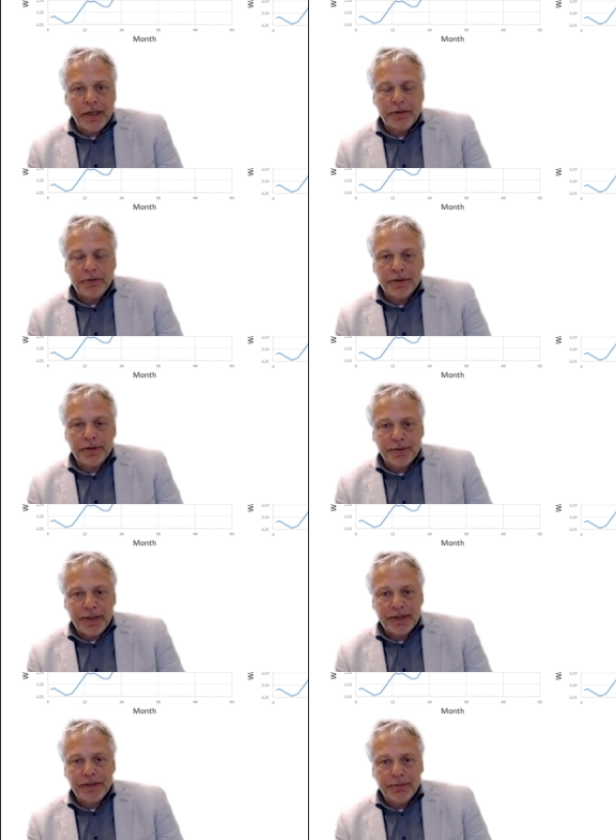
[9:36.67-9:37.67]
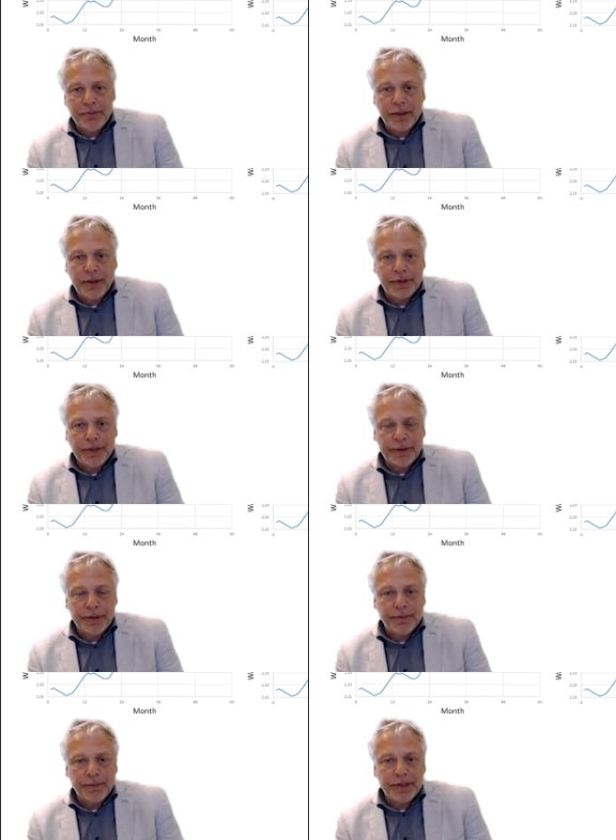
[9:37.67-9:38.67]
2020 without the
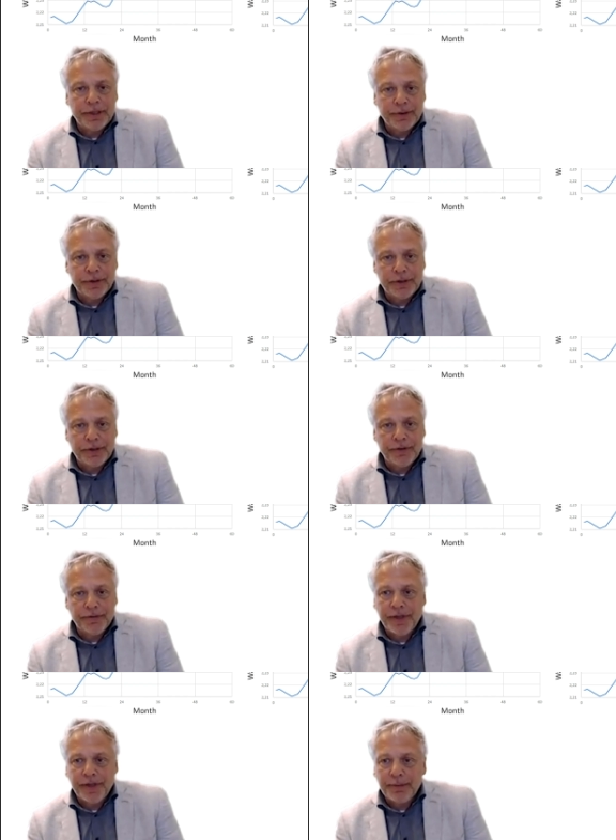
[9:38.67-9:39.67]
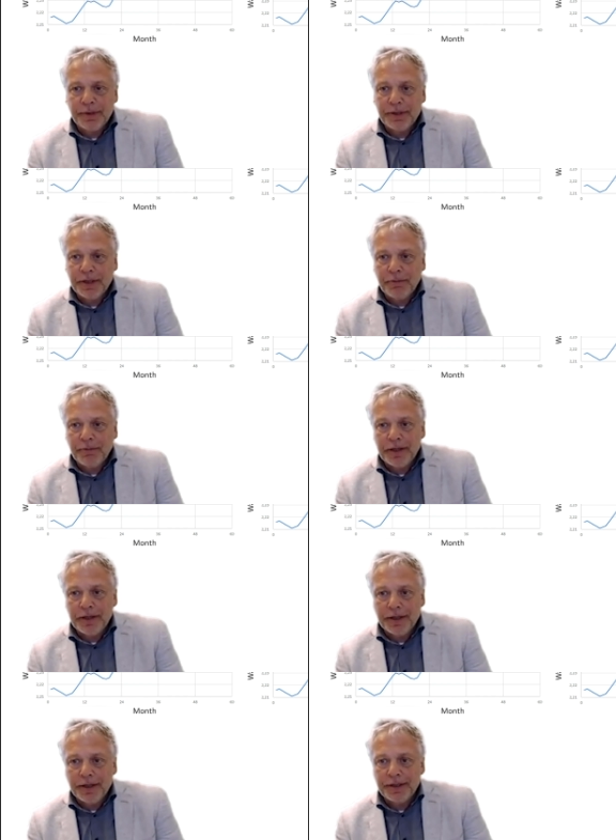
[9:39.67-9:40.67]
without the confinement, and the red
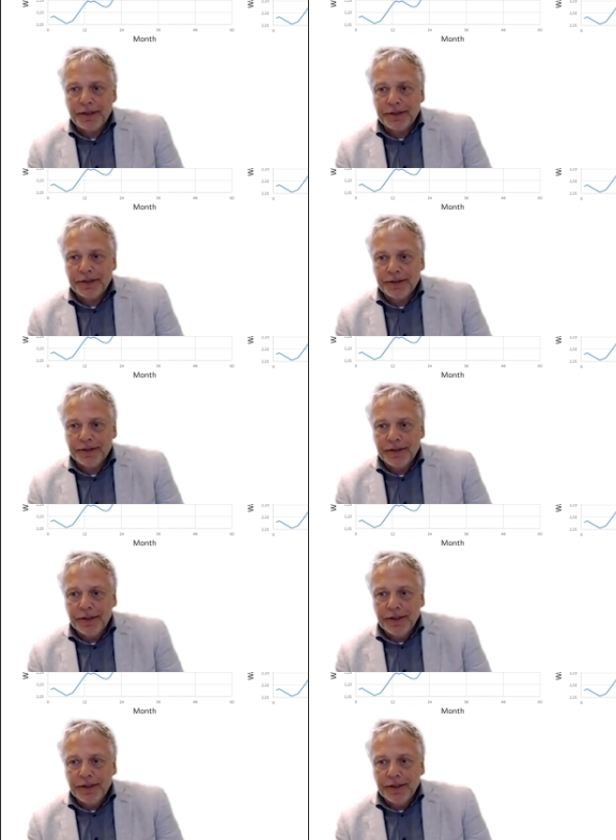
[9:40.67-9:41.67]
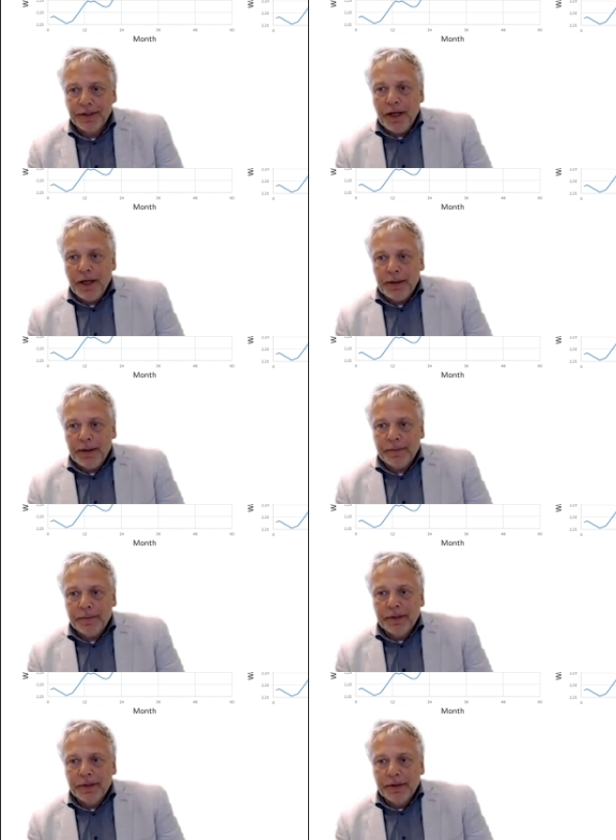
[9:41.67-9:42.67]
line is the um,
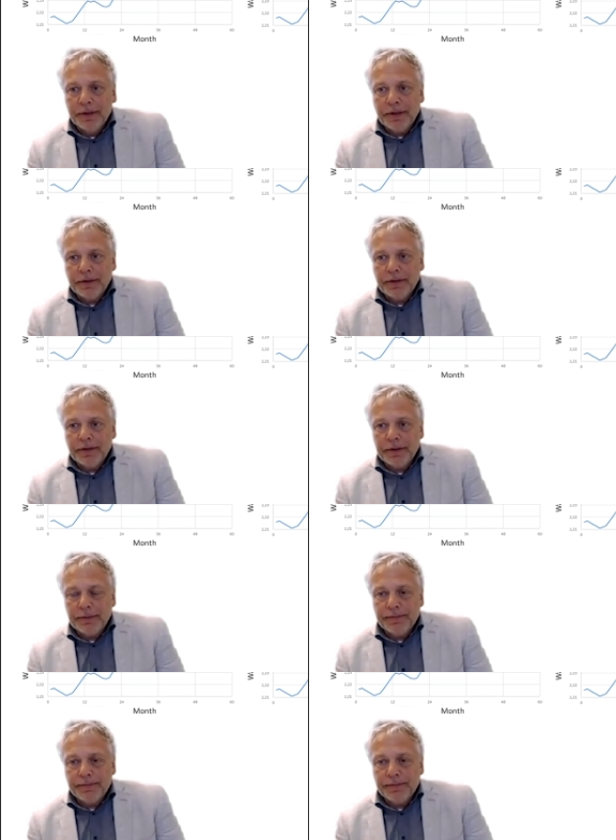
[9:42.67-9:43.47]
the